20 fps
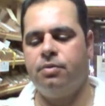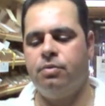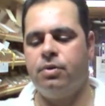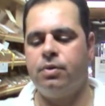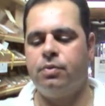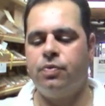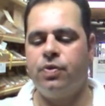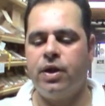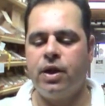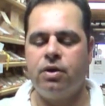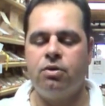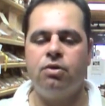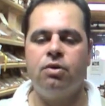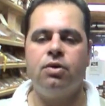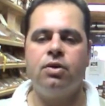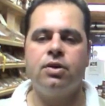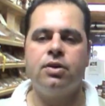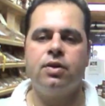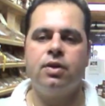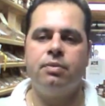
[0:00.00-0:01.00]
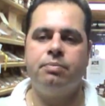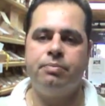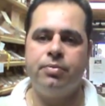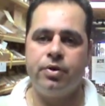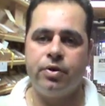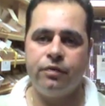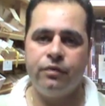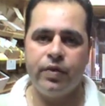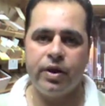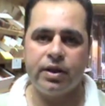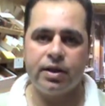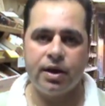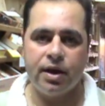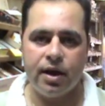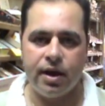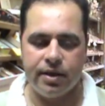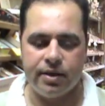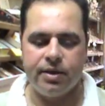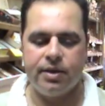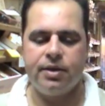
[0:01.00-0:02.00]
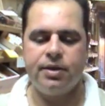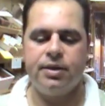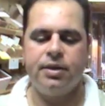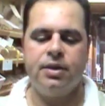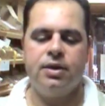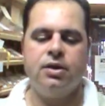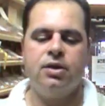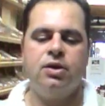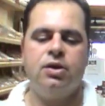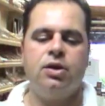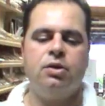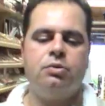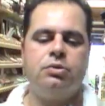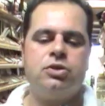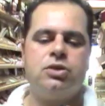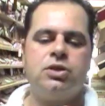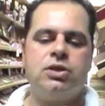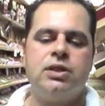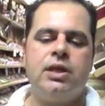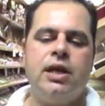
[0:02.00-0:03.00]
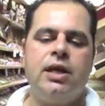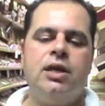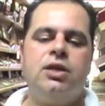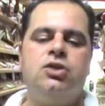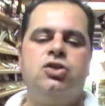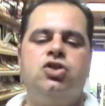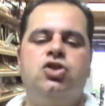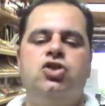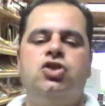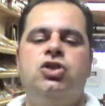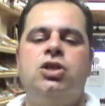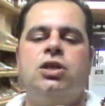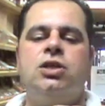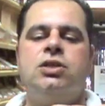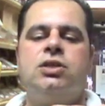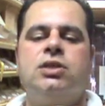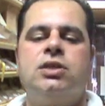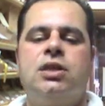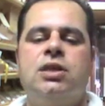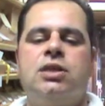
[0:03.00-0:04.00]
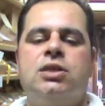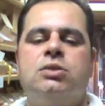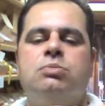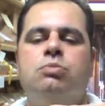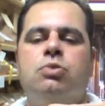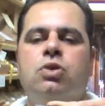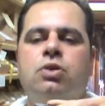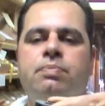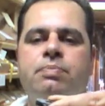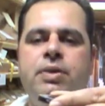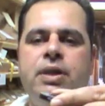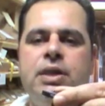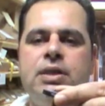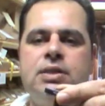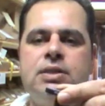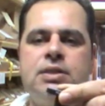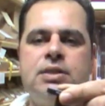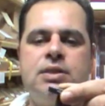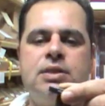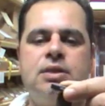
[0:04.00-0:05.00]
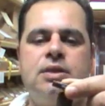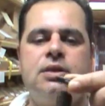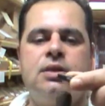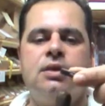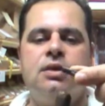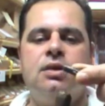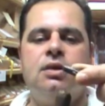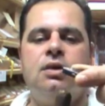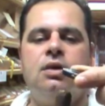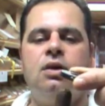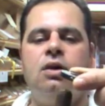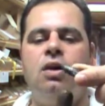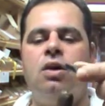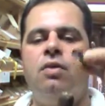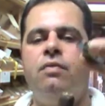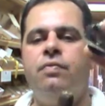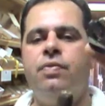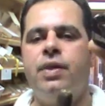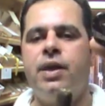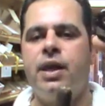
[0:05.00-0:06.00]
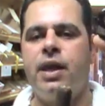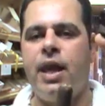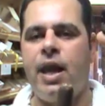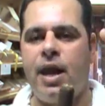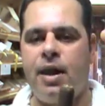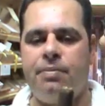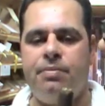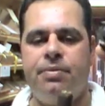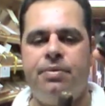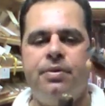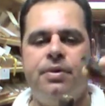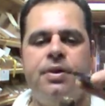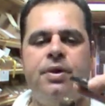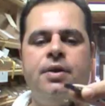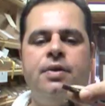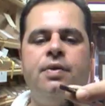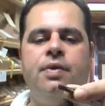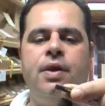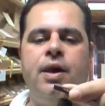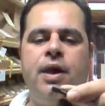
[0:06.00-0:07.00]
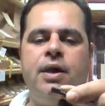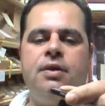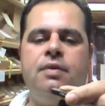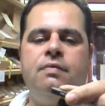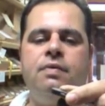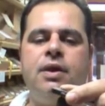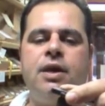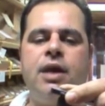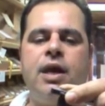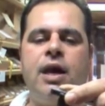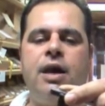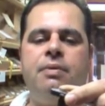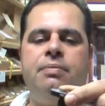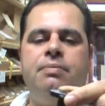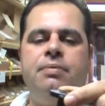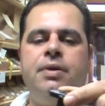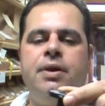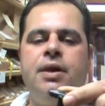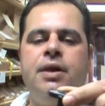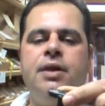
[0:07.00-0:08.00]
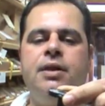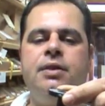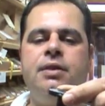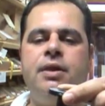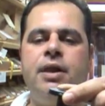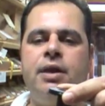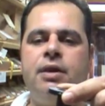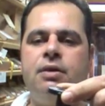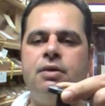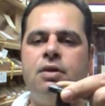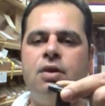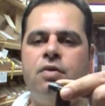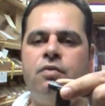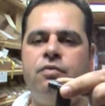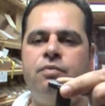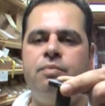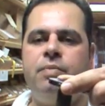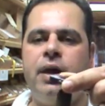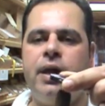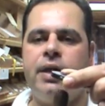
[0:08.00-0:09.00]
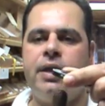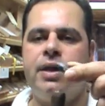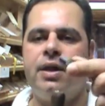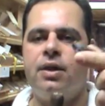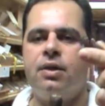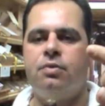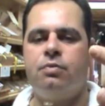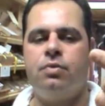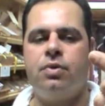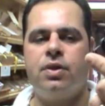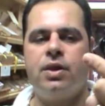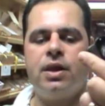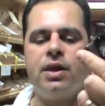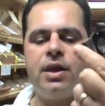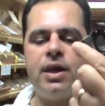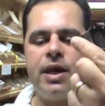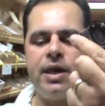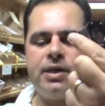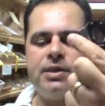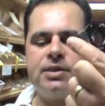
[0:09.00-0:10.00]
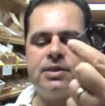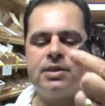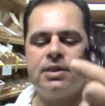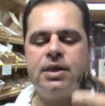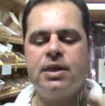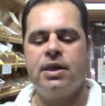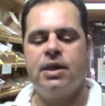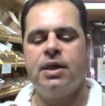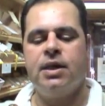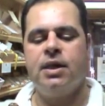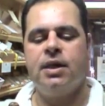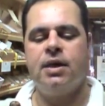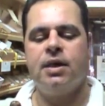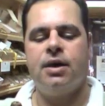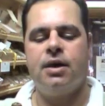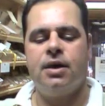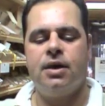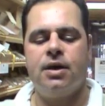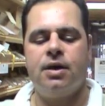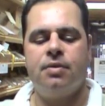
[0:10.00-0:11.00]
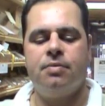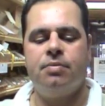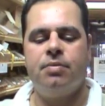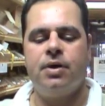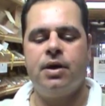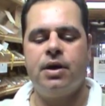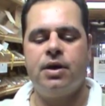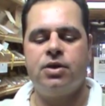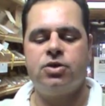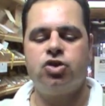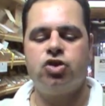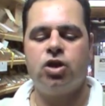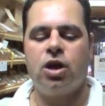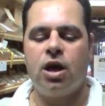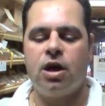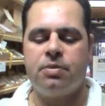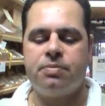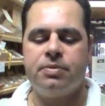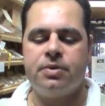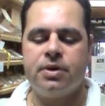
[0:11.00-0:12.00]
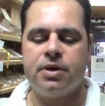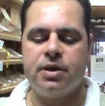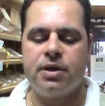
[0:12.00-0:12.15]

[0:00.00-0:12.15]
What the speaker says: what they call the perfect cut, which is taking just a small piece of the cap, the head of the cap, take it off by cutting with a nice sharp